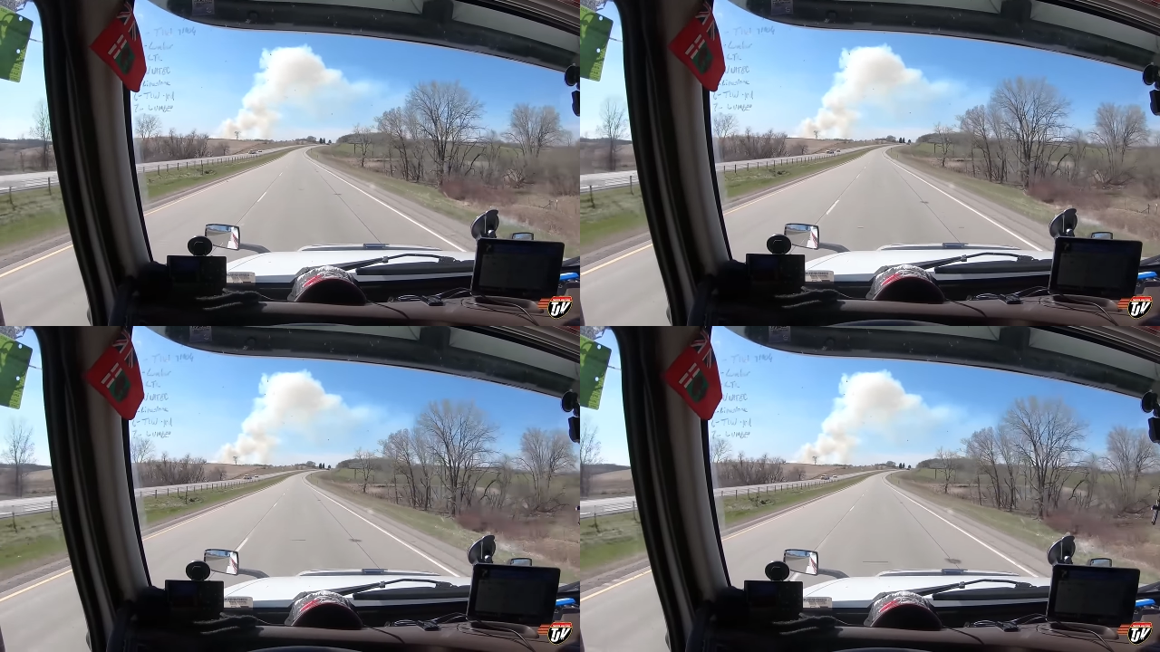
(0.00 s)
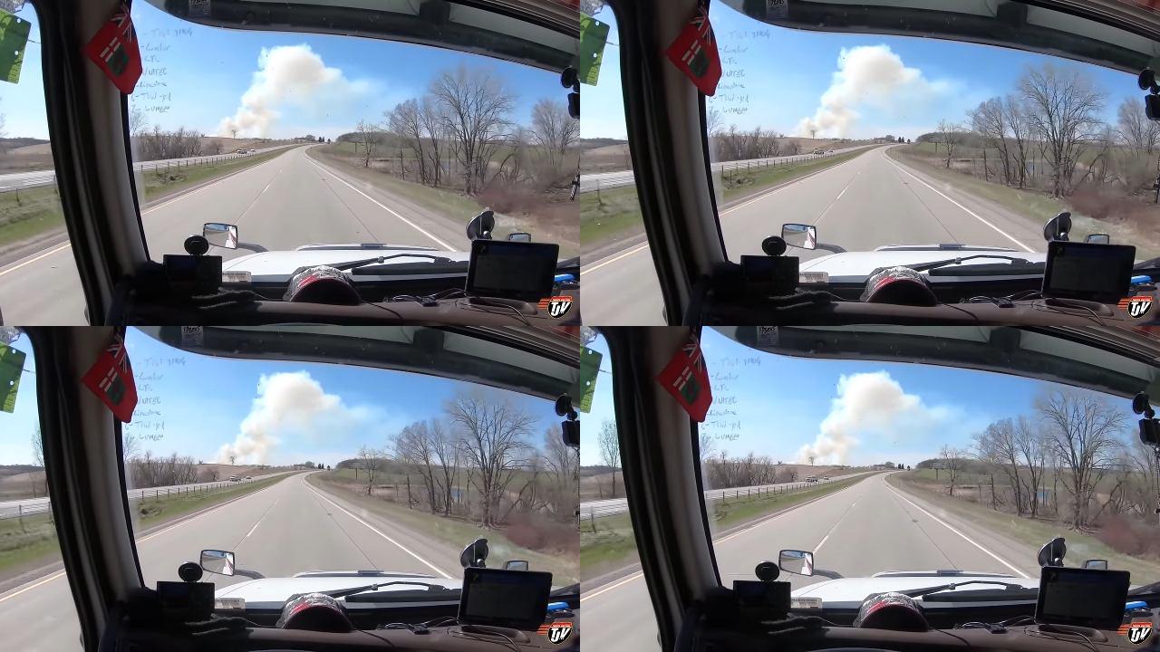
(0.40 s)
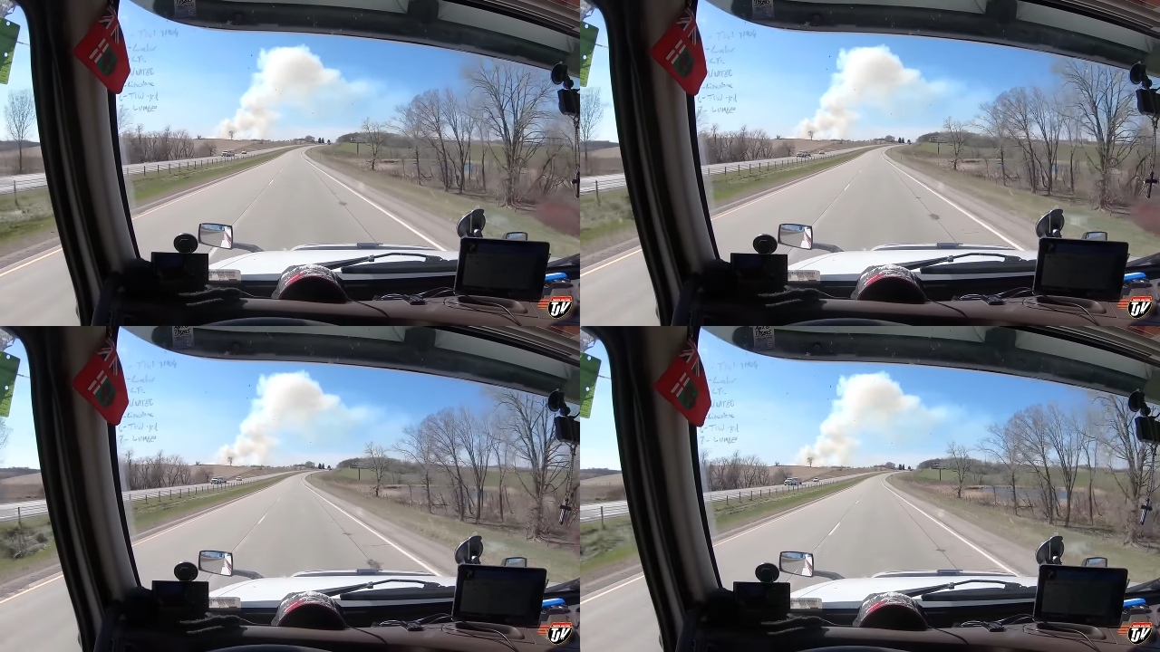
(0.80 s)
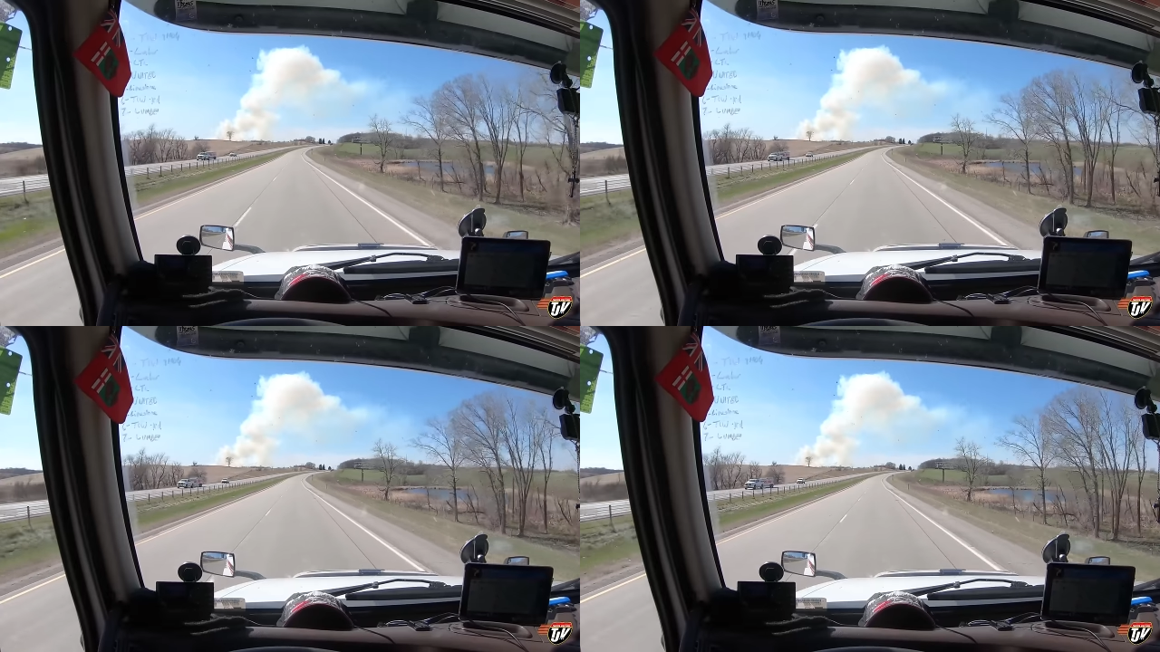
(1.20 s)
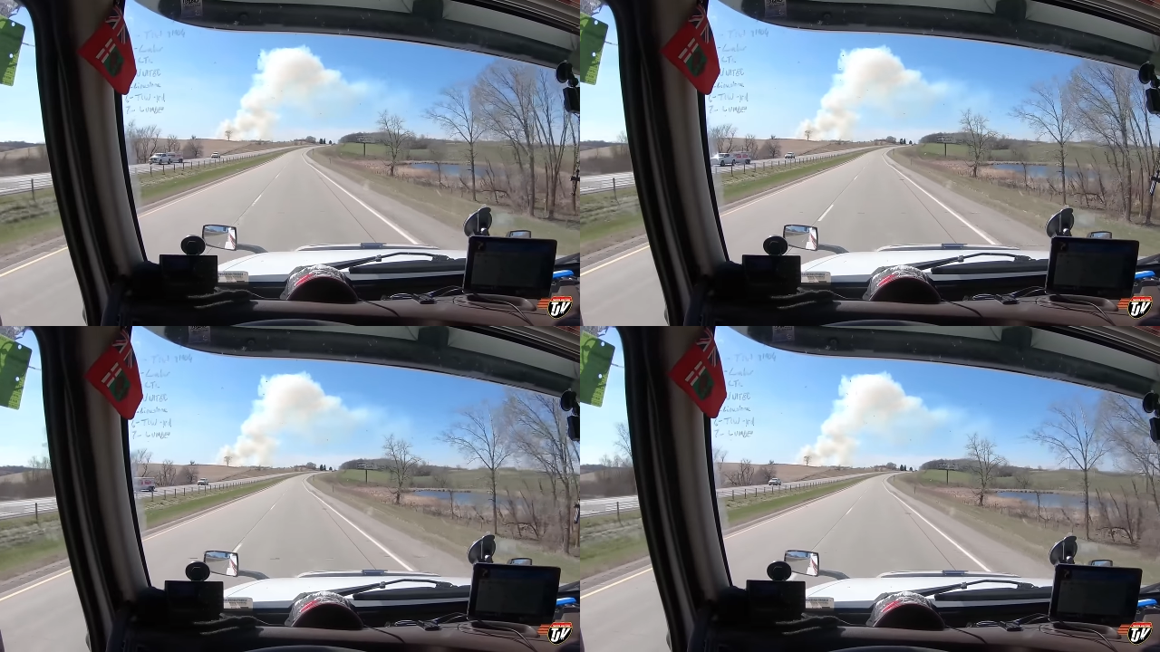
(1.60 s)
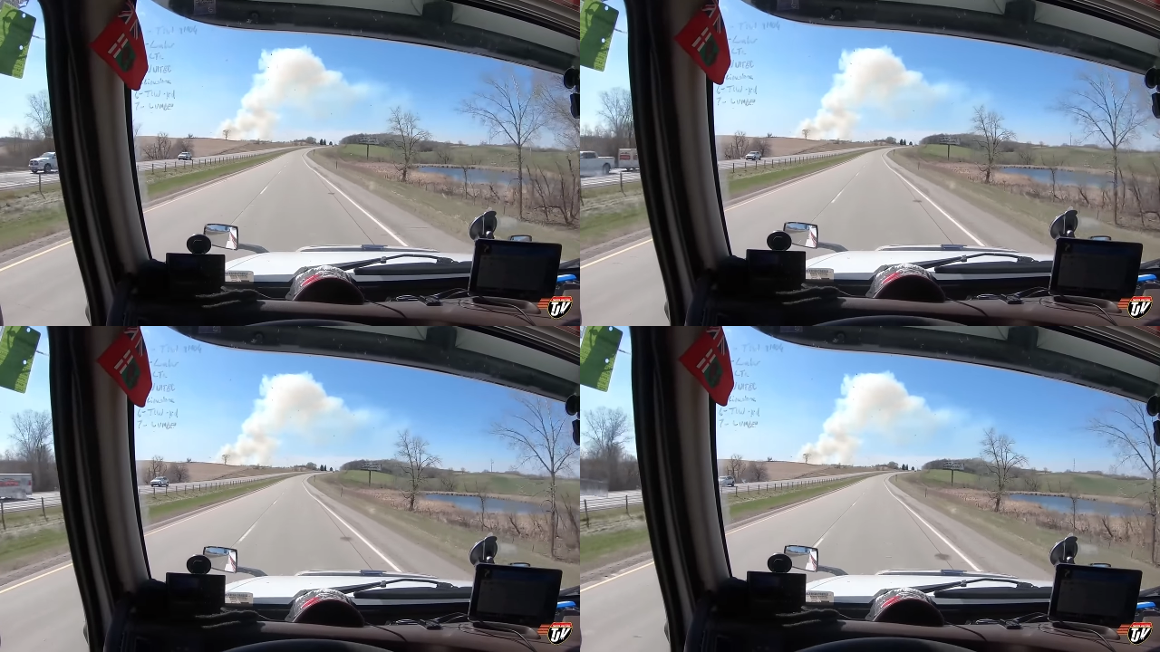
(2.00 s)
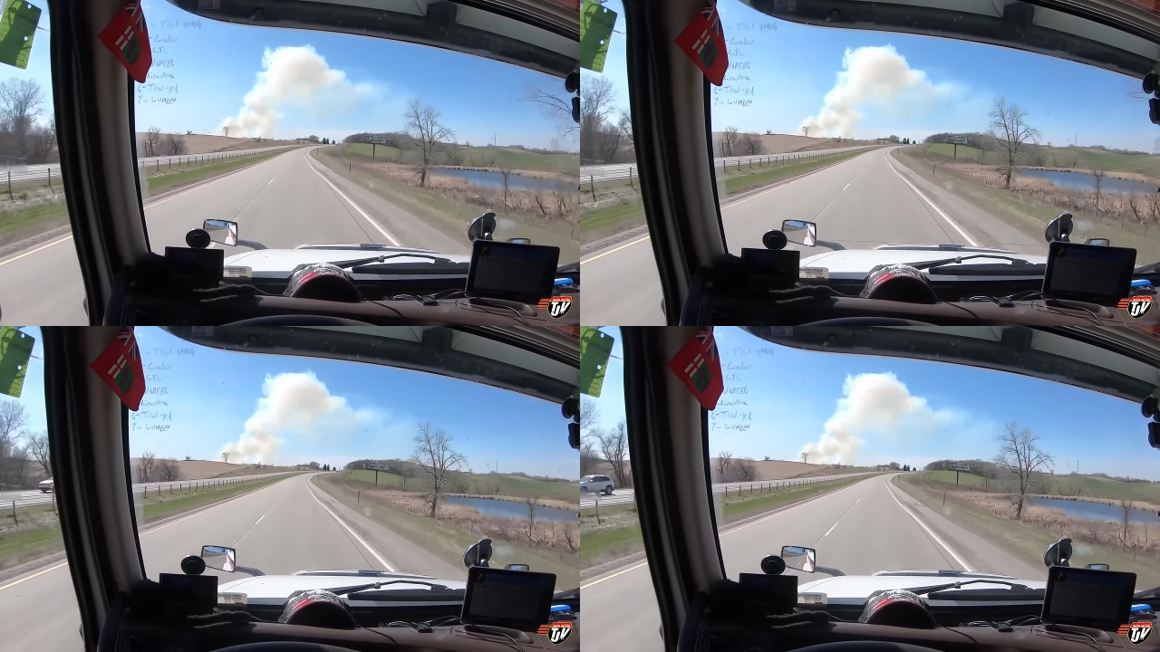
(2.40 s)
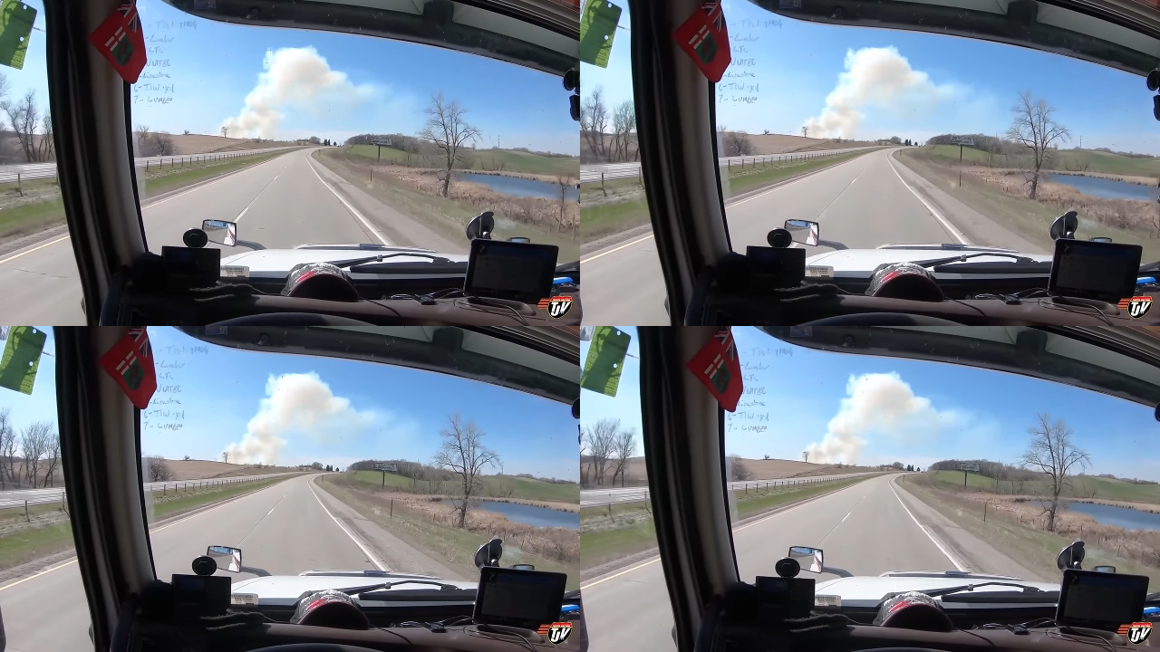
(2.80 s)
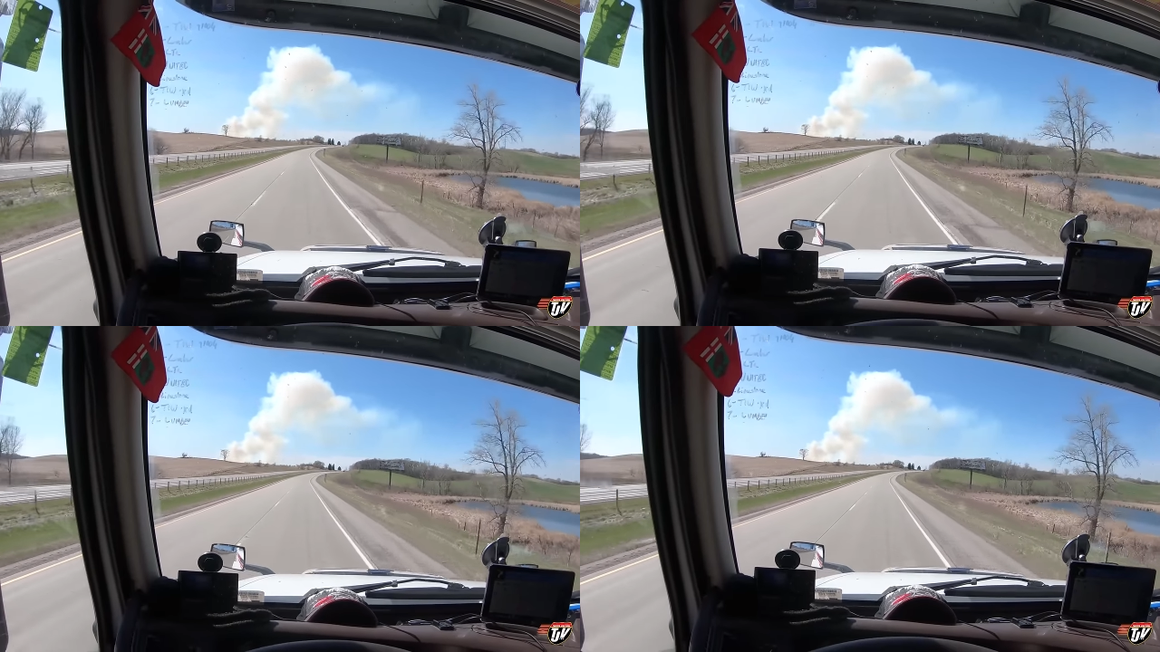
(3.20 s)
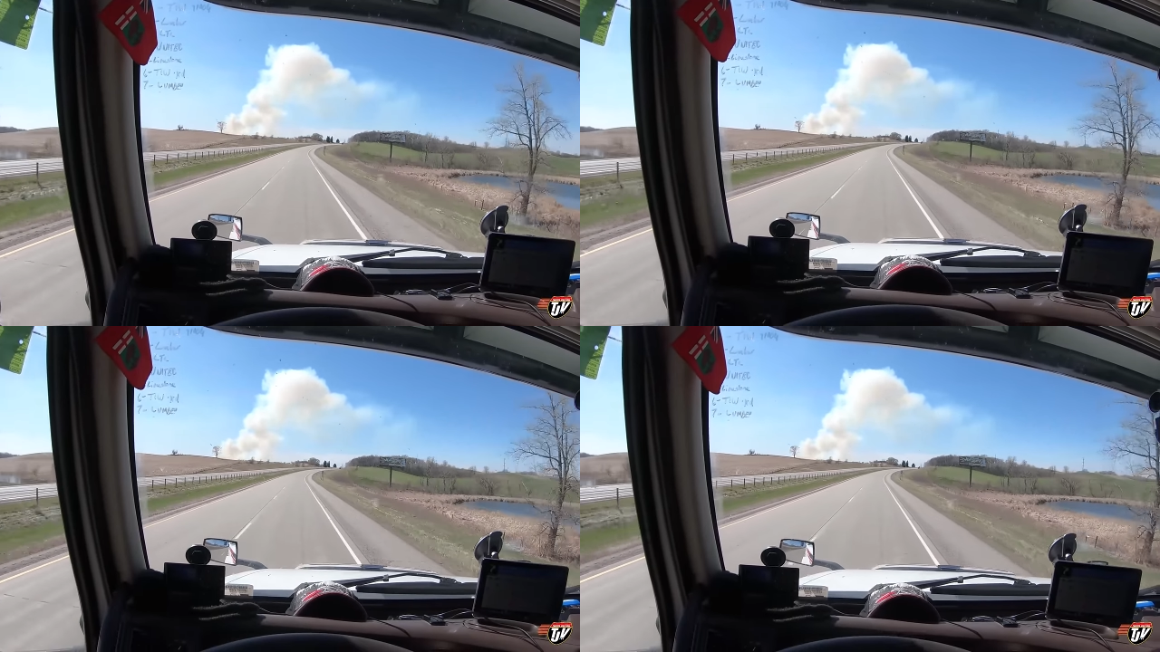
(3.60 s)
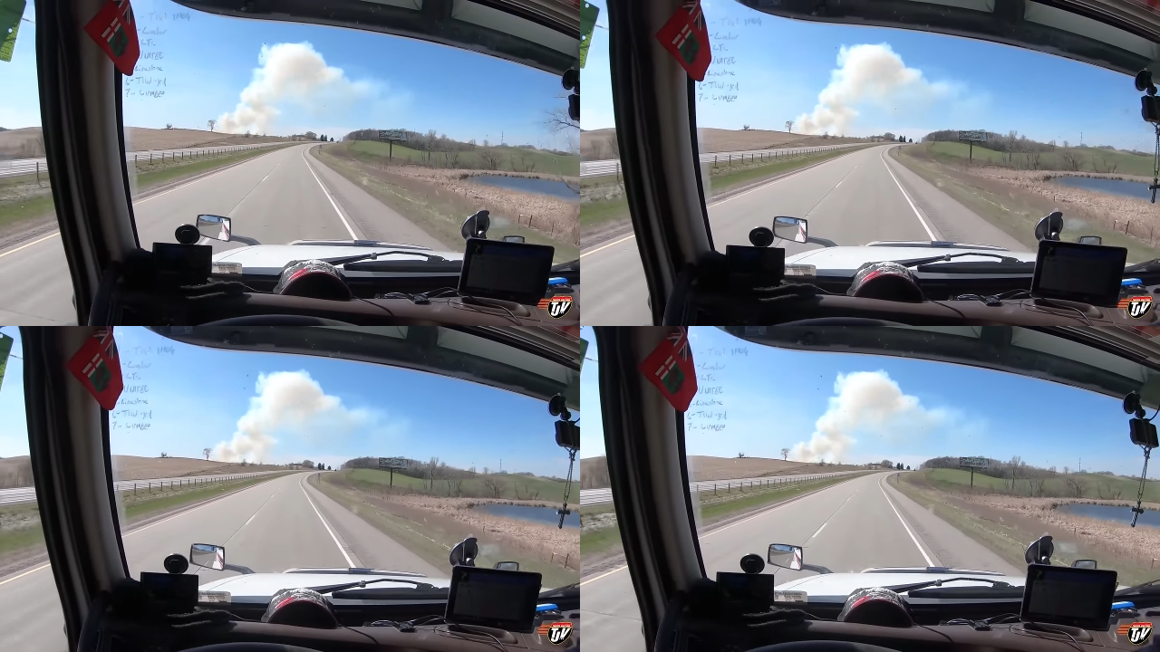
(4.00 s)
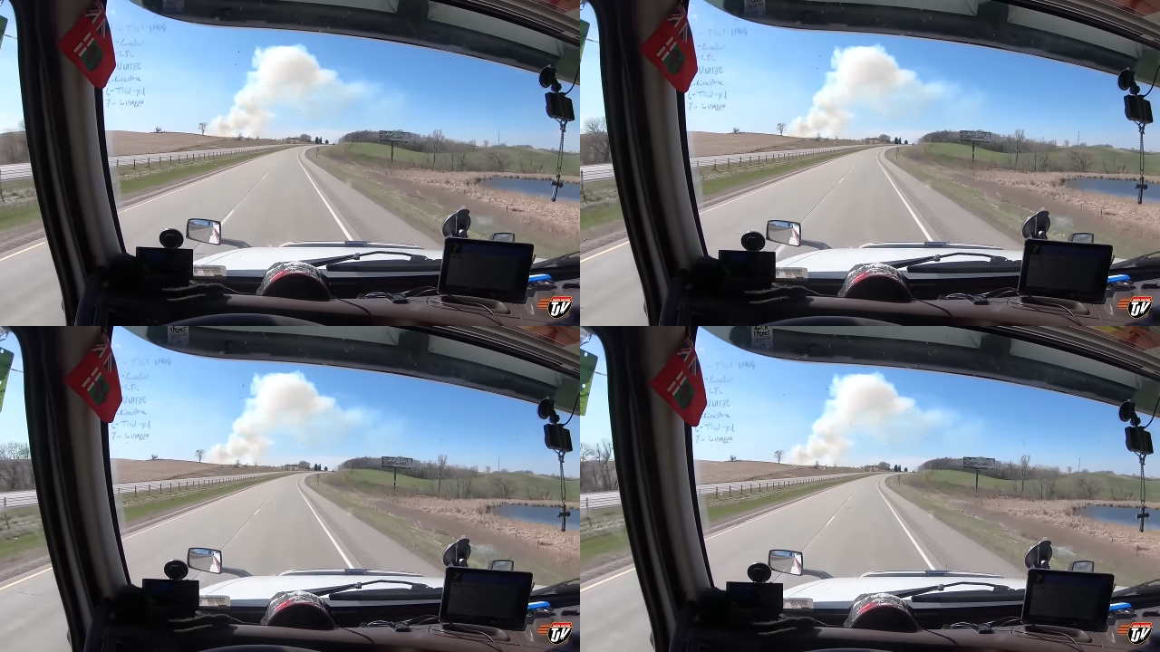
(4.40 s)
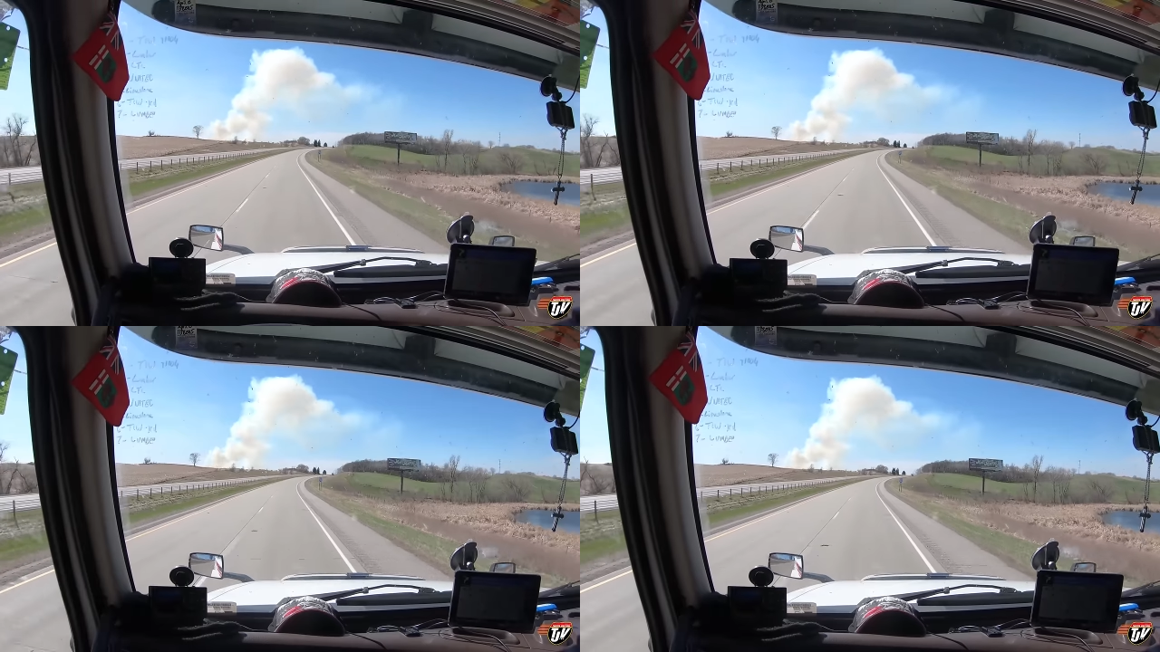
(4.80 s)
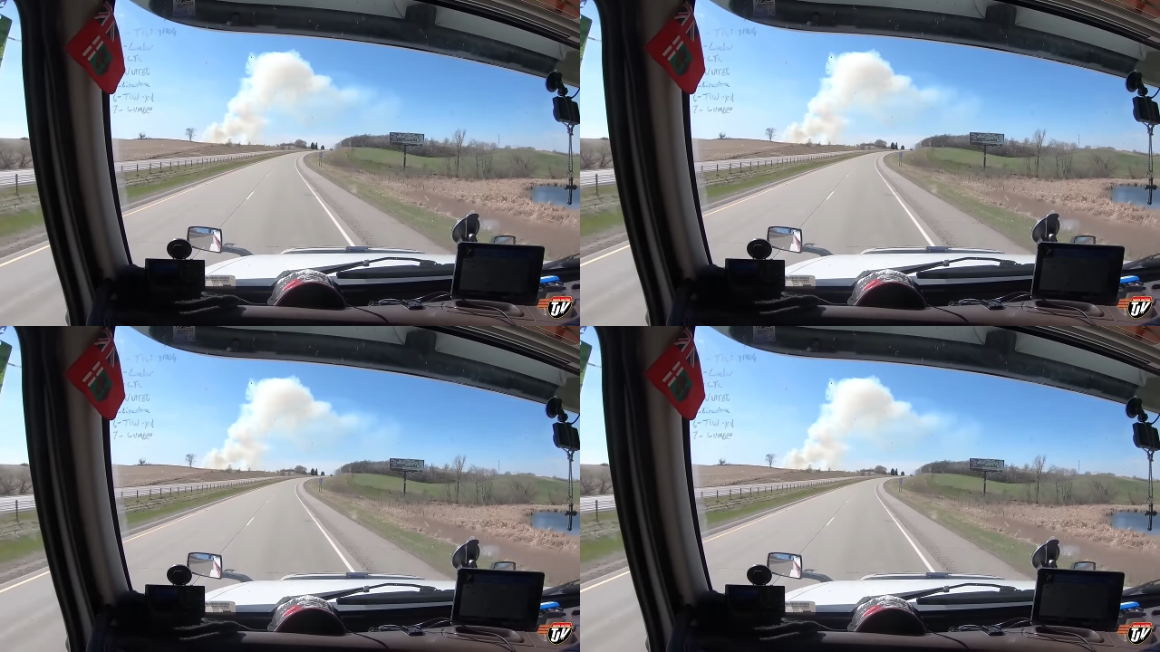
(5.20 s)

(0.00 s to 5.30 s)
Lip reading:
(no speaker visible)